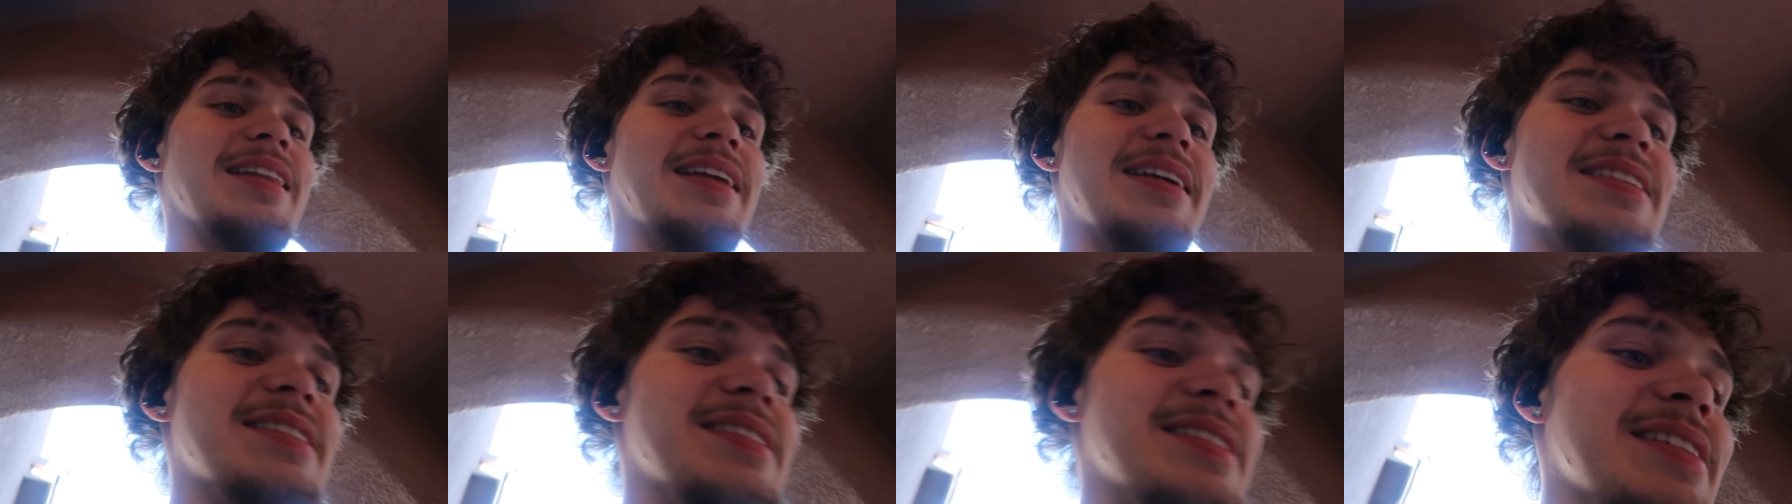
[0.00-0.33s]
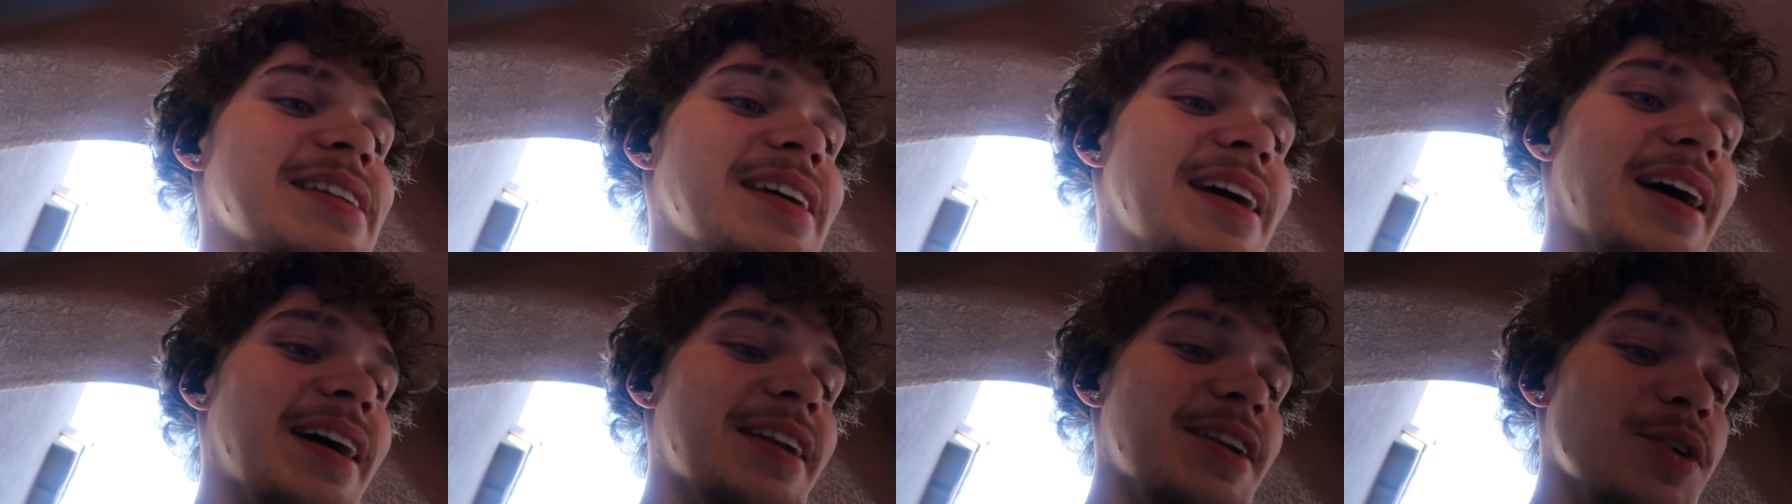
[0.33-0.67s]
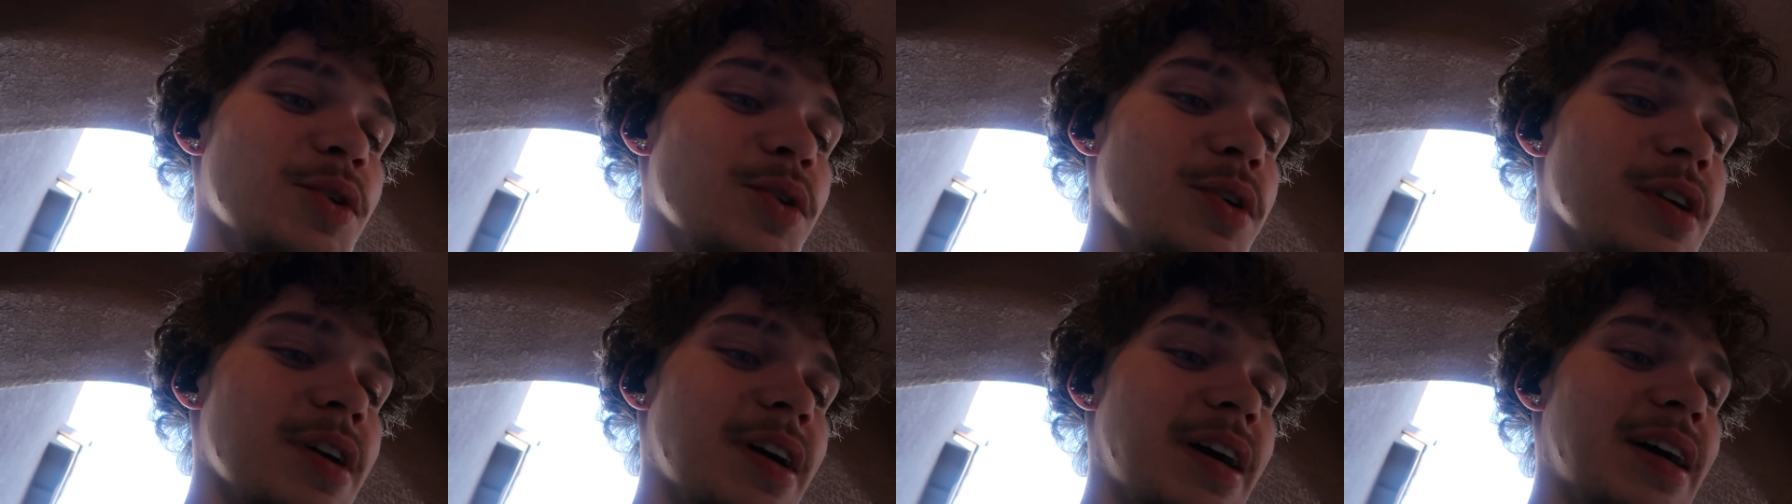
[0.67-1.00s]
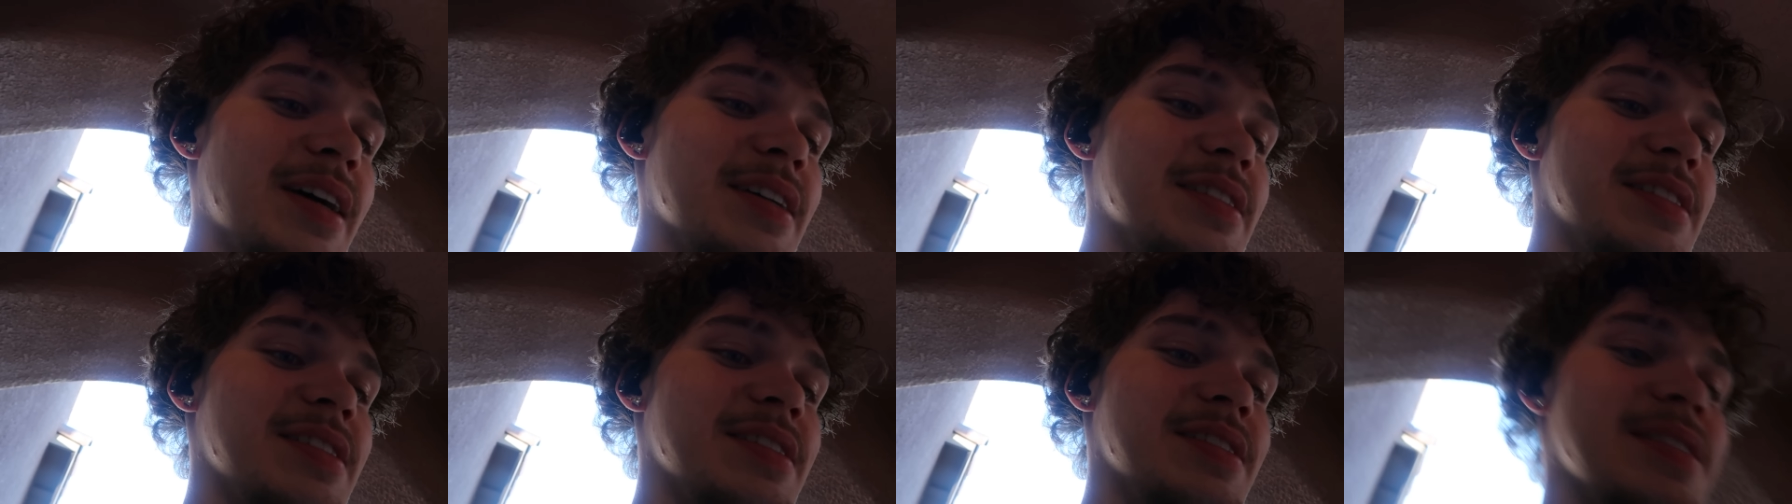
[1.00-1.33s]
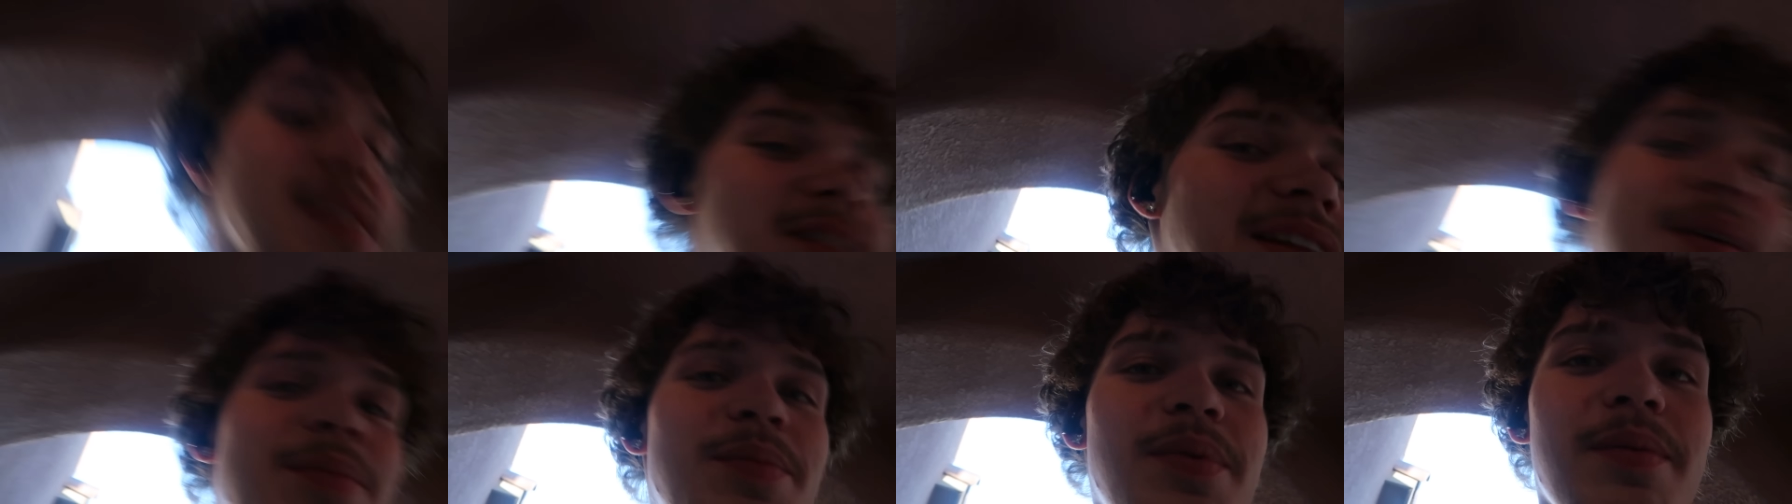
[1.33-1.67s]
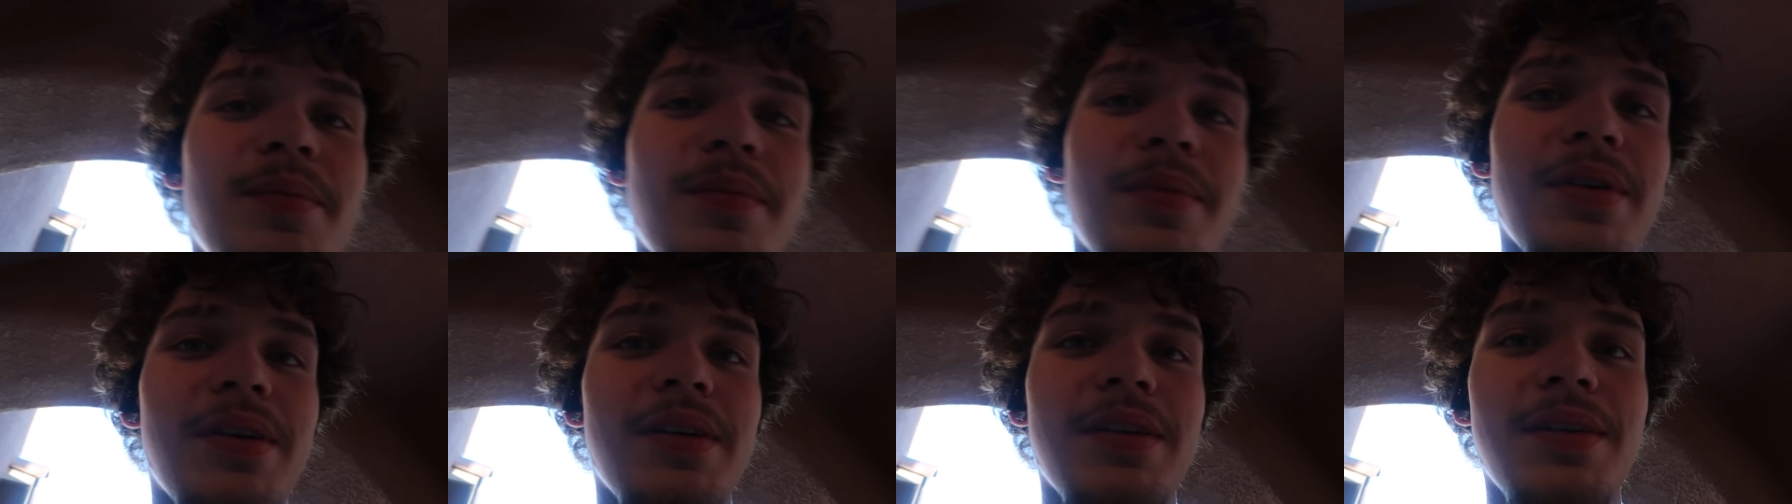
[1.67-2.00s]
Let's see. I know her ass is
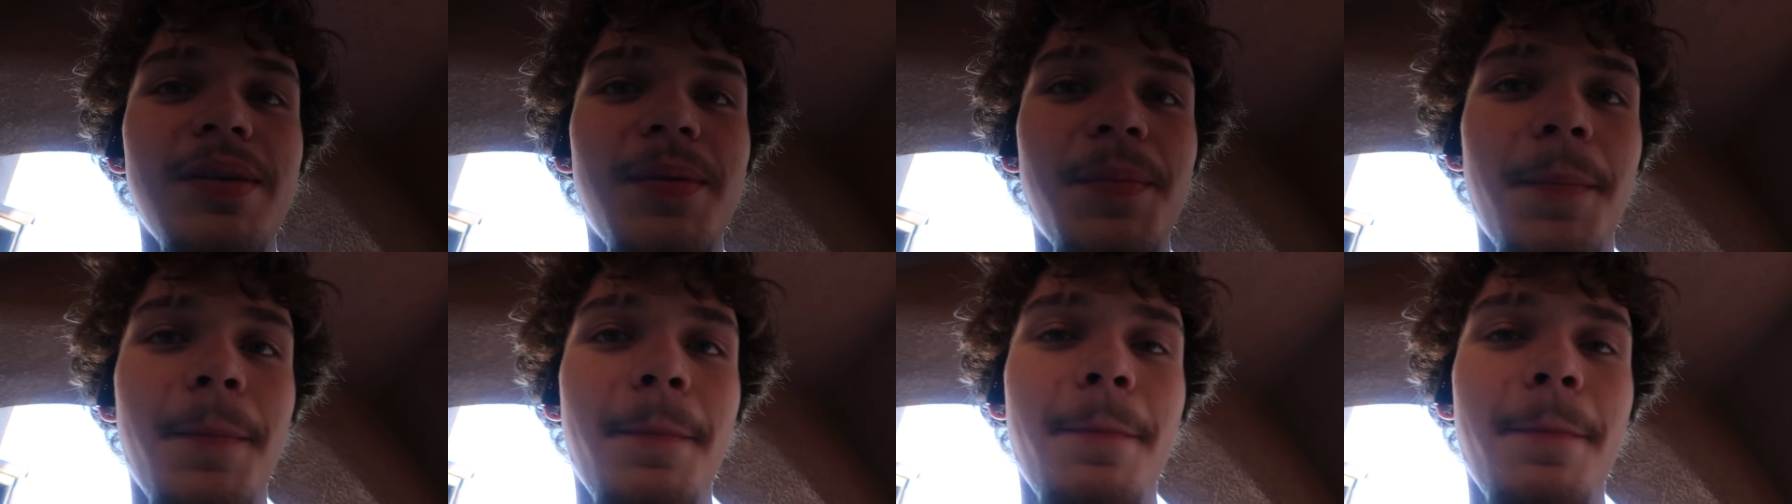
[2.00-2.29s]
sleeping, bro.